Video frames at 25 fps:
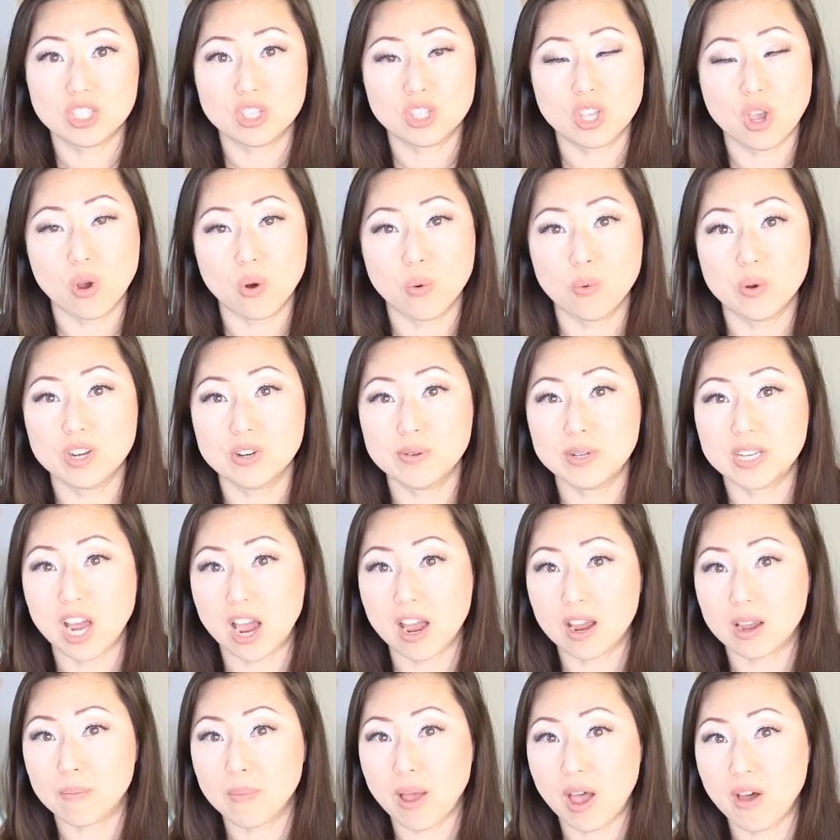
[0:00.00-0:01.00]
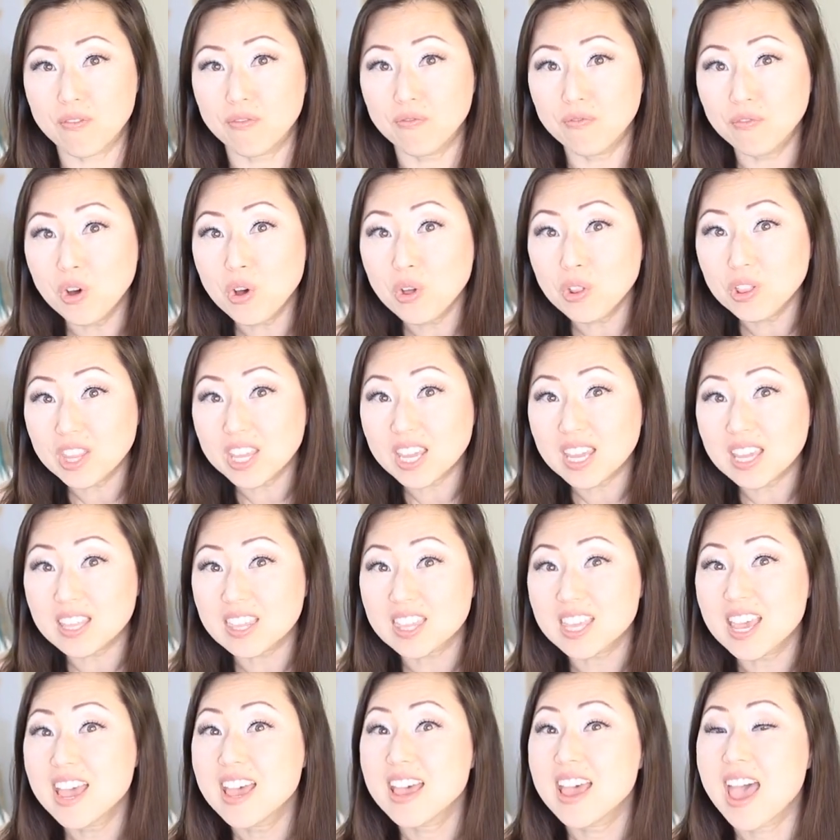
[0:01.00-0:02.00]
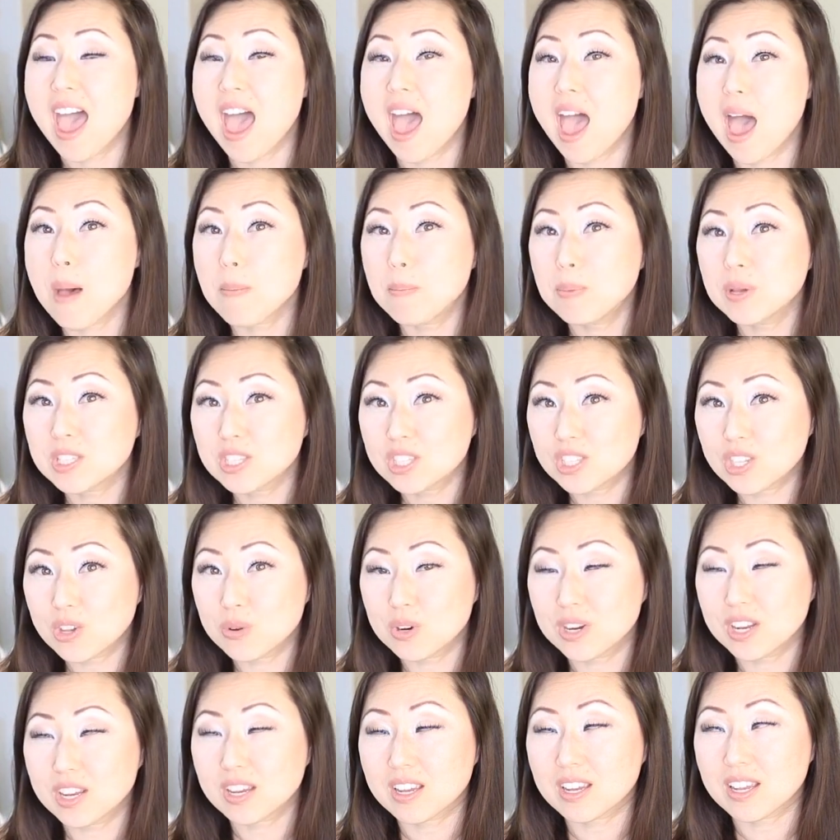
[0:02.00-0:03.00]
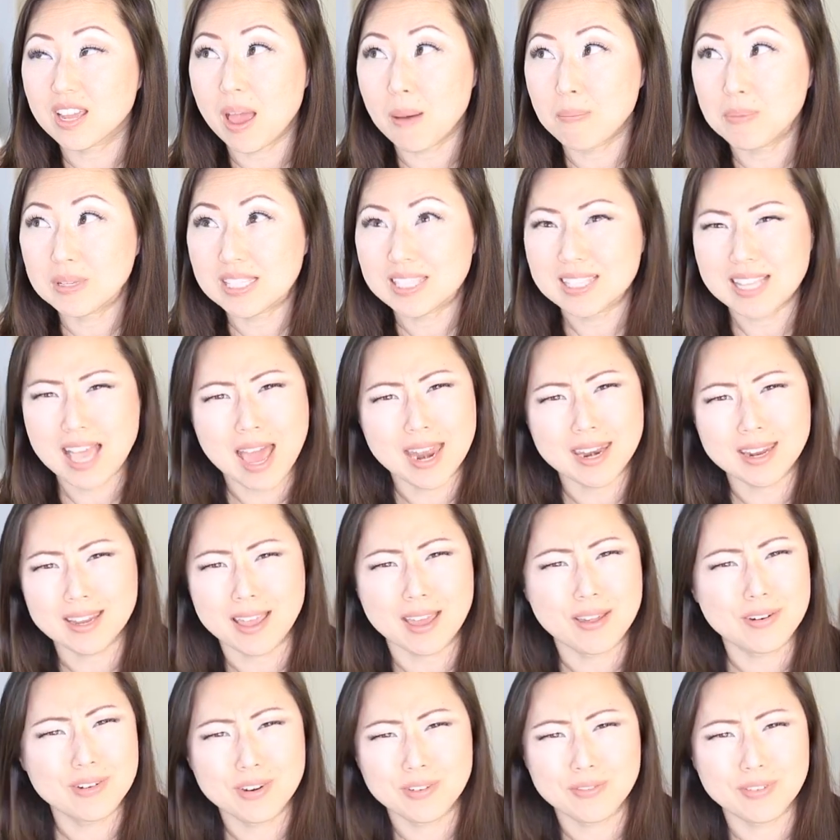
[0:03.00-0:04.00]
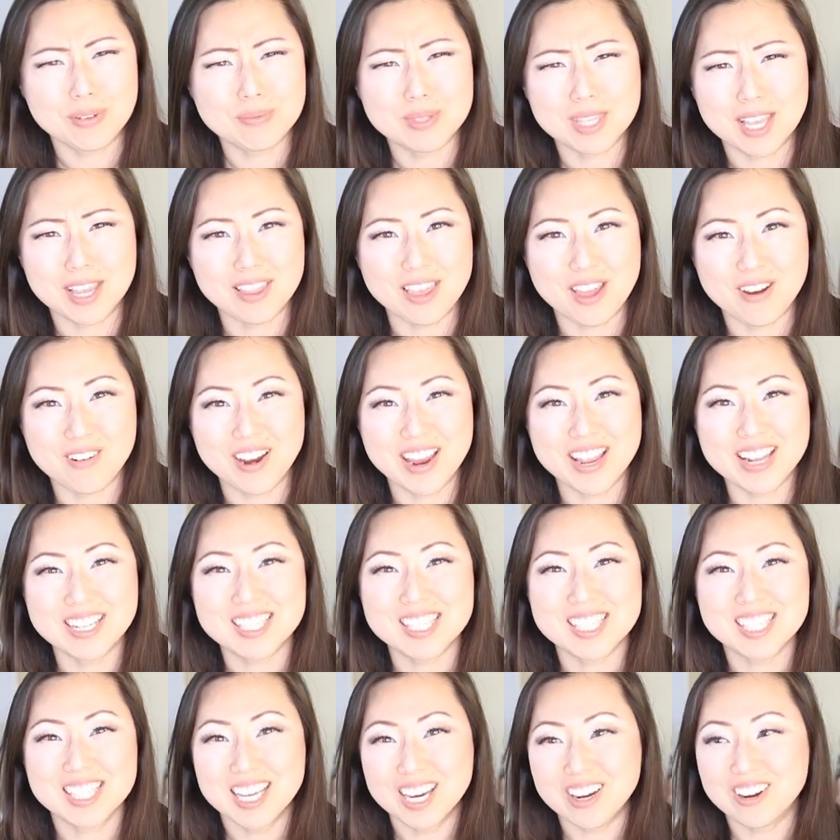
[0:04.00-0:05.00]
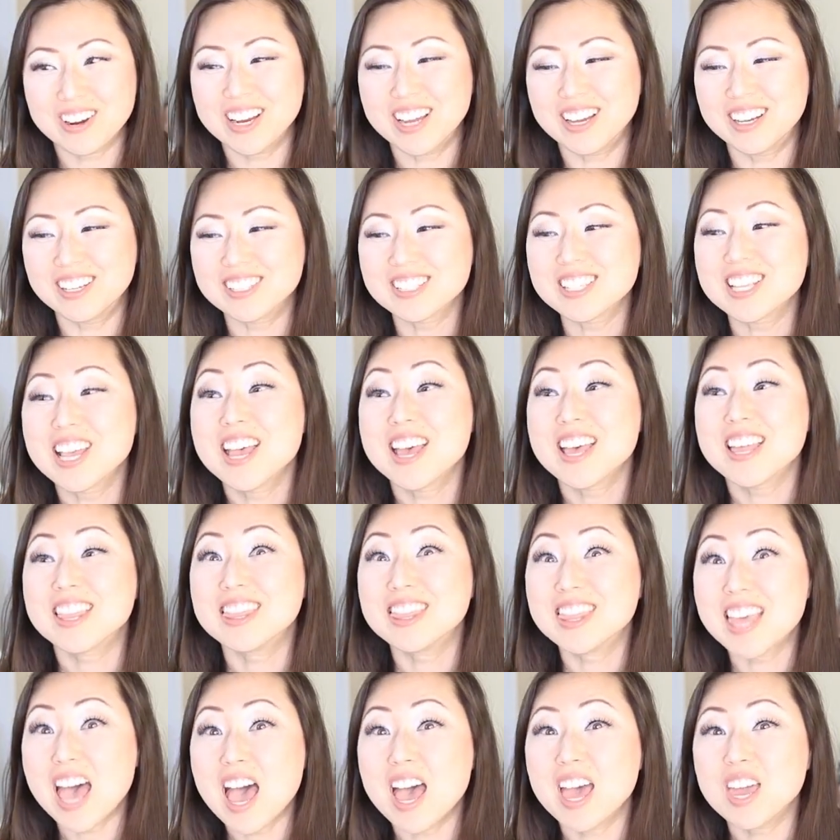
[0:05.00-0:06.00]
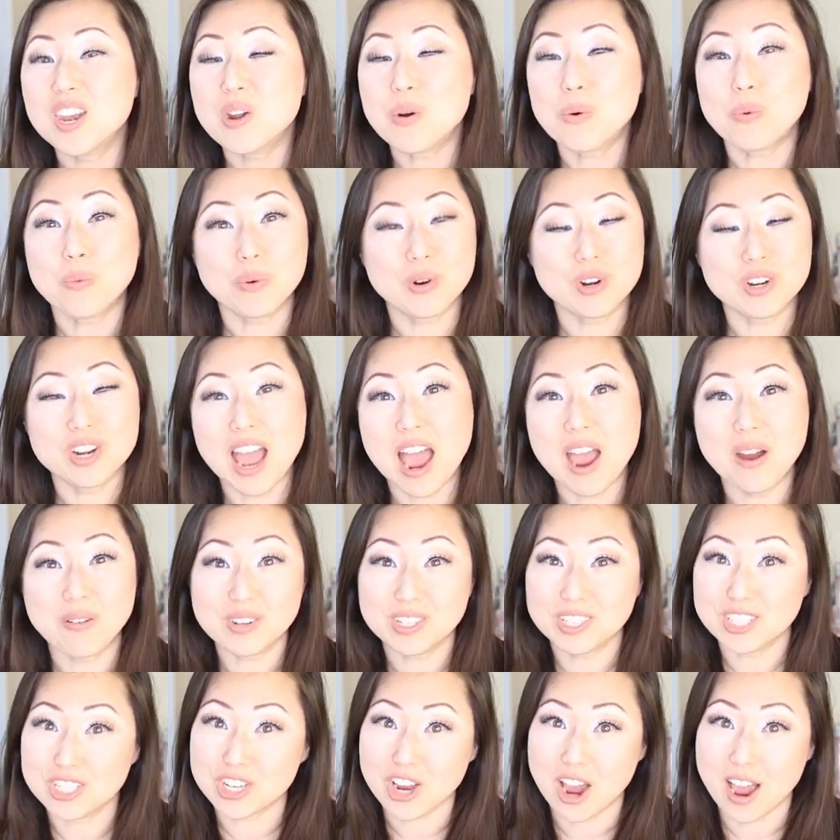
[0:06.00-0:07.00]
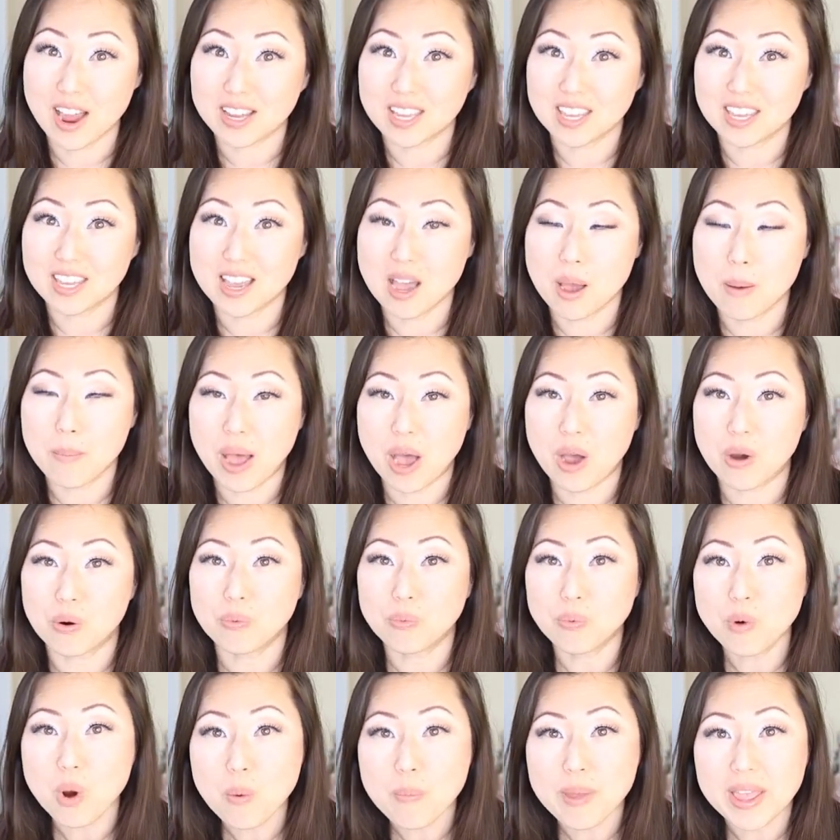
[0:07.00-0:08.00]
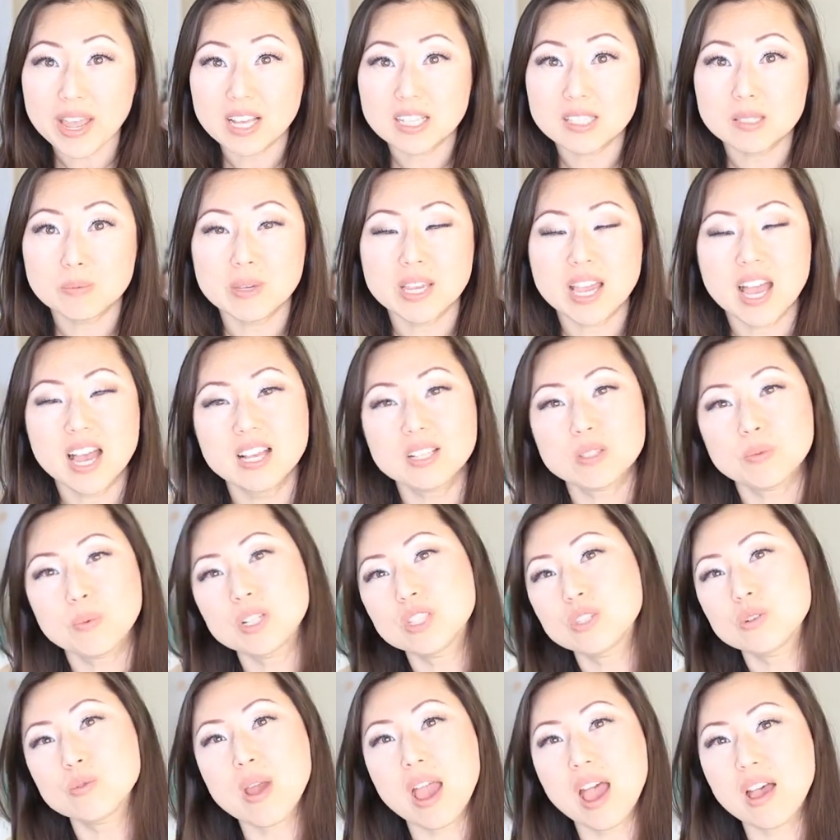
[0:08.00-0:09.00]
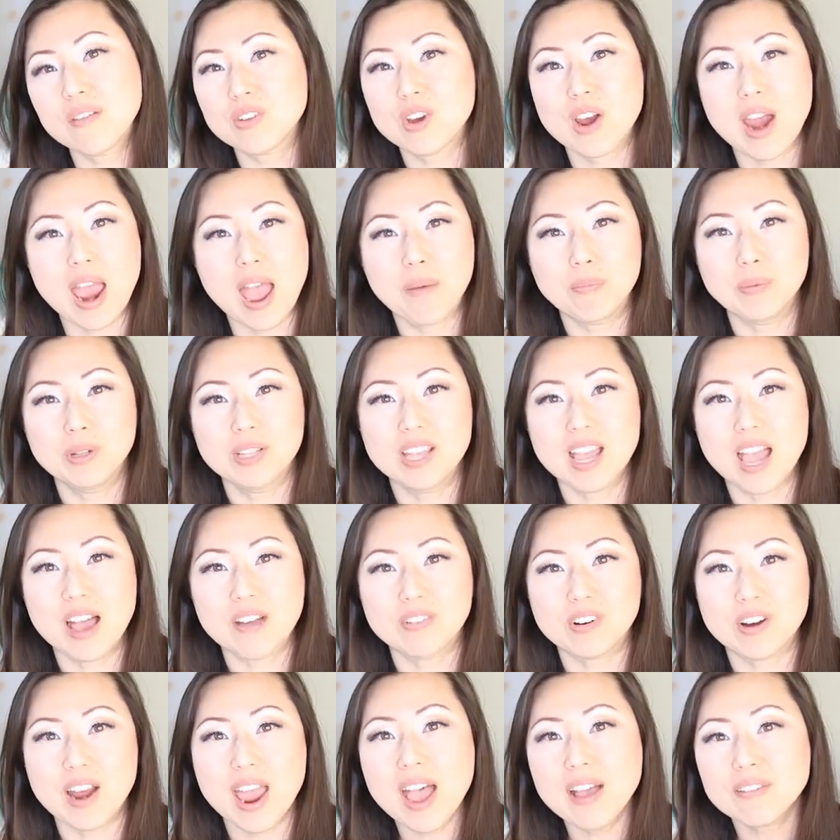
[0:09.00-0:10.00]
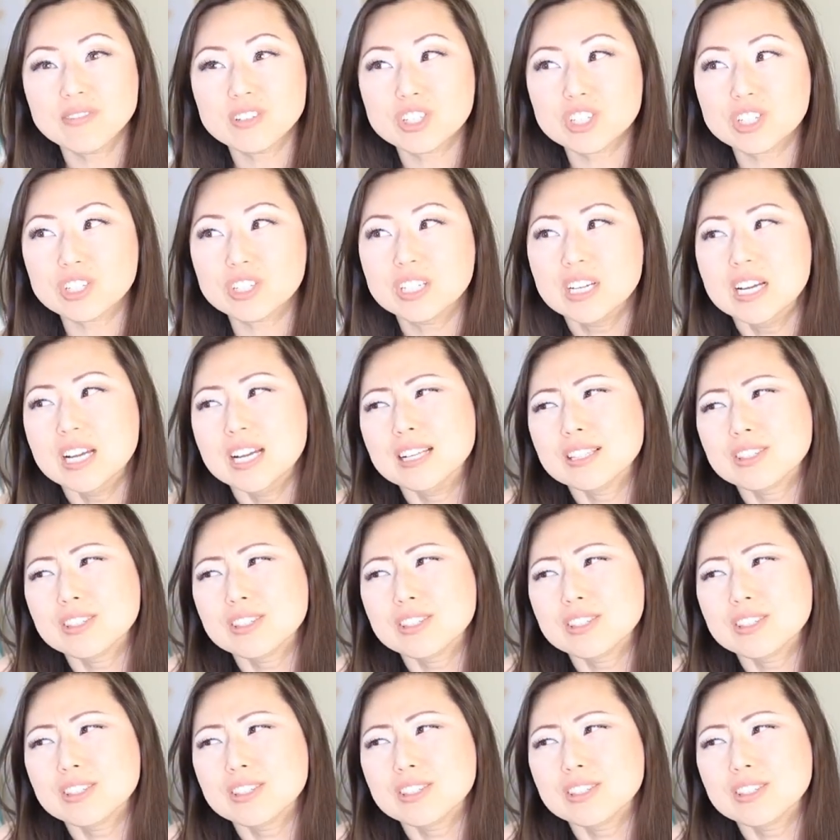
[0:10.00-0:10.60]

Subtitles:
So when we talk about full-length episodic, I don't know if I'm saying that right, serials, then we're not really talking about romance, because once you have your happily ever after,